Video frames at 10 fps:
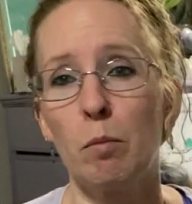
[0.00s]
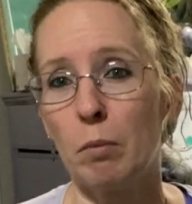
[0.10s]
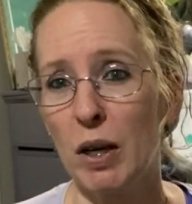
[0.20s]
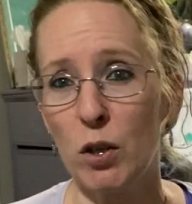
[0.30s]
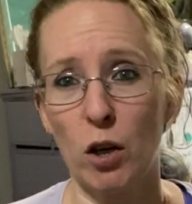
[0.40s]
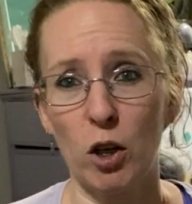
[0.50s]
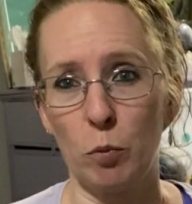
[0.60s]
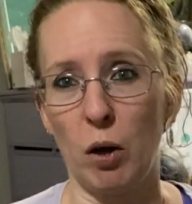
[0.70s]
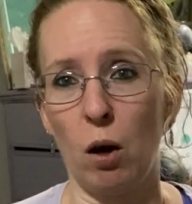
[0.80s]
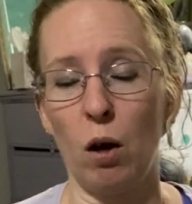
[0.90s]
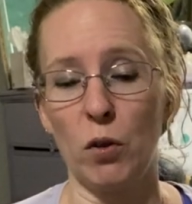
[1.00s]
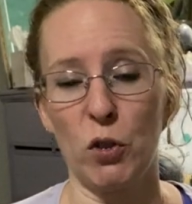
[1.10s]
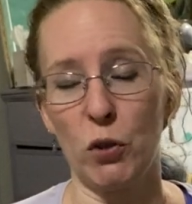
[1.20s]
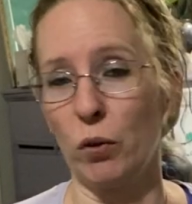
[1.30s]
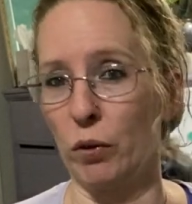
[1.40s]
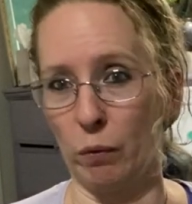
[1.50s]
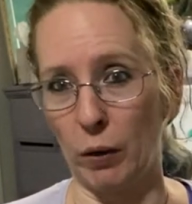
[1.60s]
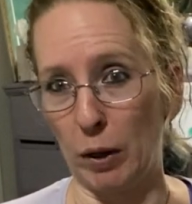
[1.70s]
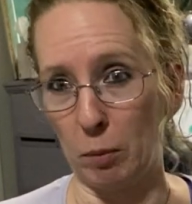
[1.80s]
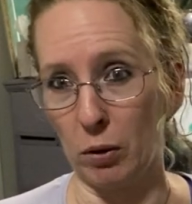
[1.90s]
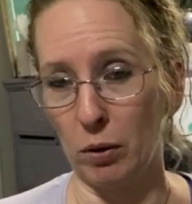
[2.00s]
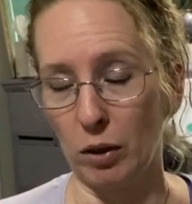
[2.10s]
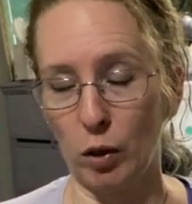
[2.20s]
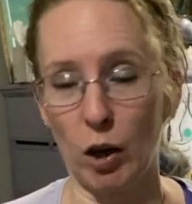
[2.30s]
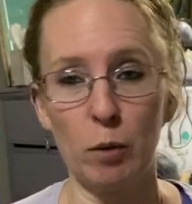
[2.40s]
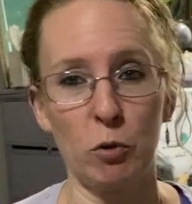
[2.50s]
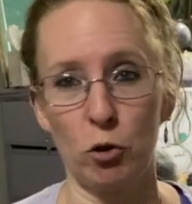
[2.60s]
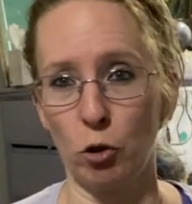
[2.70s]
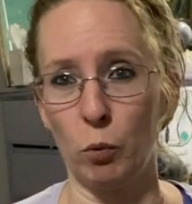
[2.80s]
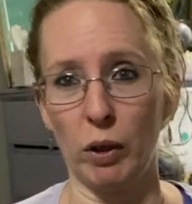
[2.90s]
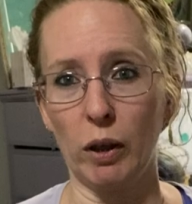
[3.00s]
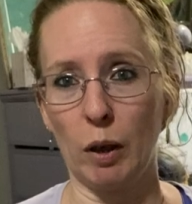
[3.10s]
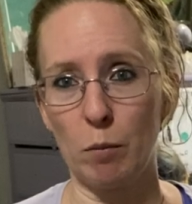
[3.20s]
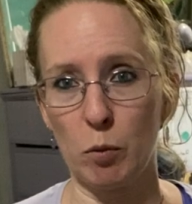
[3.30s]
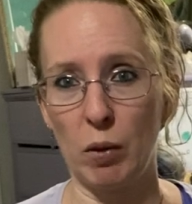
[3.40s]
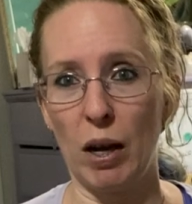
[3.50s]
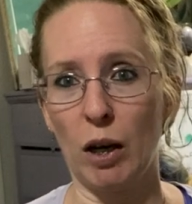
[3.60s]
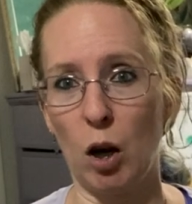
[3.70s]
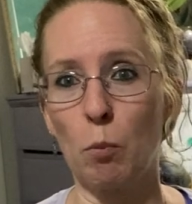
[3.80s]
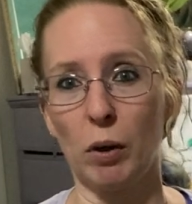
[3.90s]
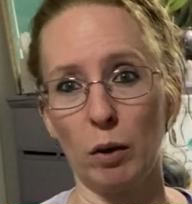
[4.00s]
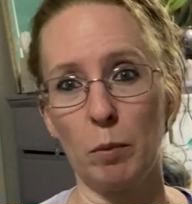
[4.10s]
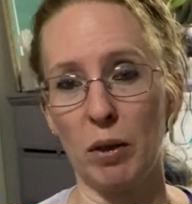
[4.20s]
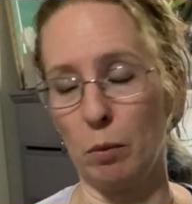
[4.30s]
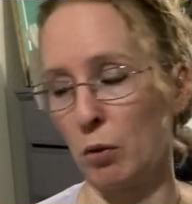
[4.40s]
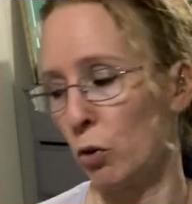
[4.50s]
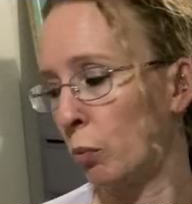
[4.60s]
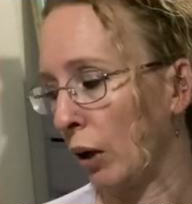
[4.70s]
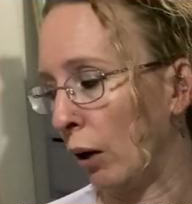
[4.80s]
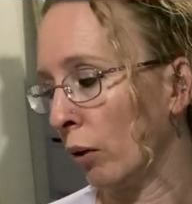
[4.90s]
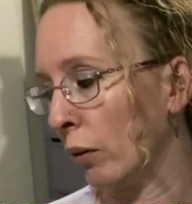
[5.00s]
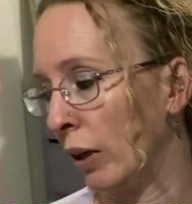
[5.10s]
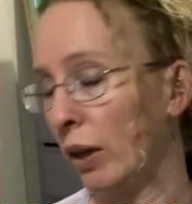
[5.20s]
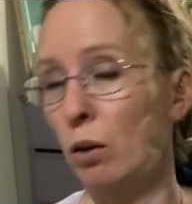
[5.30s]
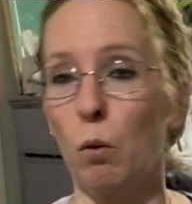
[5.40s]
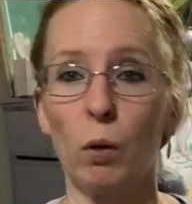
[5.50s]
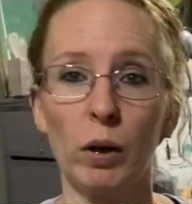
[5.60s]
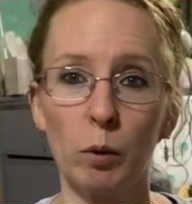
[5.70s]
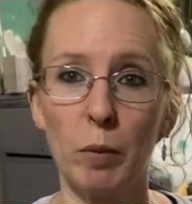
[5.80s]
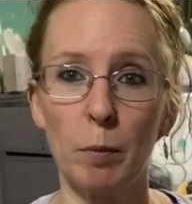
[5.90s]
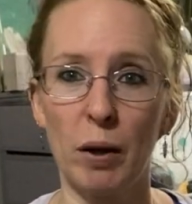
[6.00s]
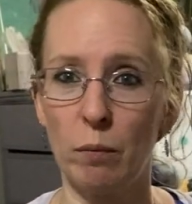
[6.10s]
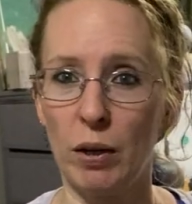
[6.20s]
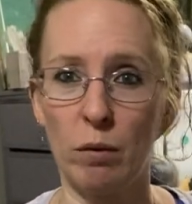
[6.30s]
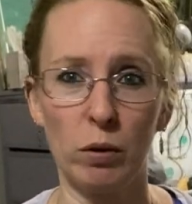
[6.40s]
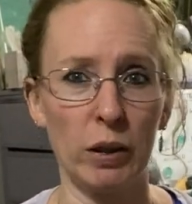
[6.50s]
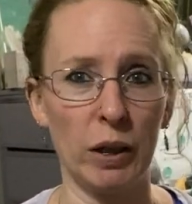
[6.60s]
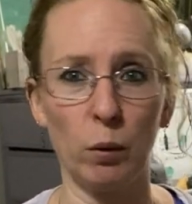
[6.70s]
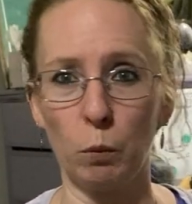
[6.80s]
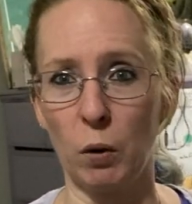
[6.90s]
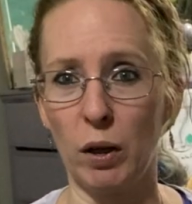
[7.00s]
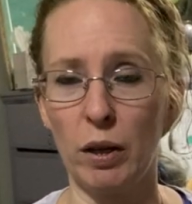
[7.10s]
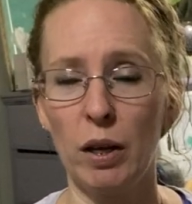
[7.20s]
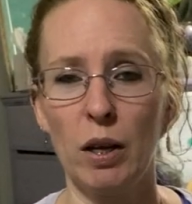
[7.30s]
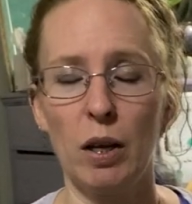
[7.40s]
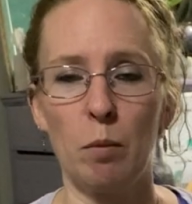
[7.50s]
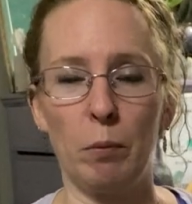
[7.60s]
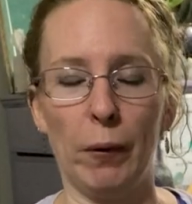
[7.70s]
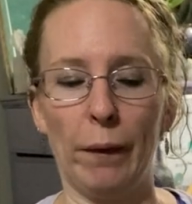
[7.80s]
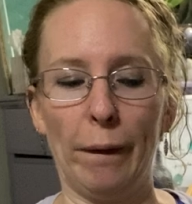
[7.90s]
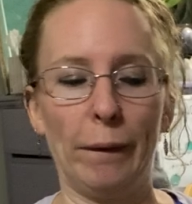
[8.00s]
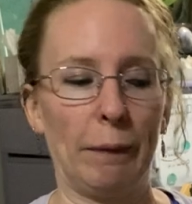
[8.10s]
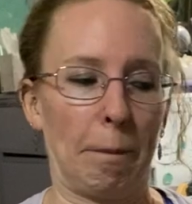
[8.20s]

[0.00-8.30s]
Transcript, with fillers: my Taj Mahal is still at the Framer. I'm sure when it comes back, I'll probably be the most proud of it, or it'll be my favorite, either one. But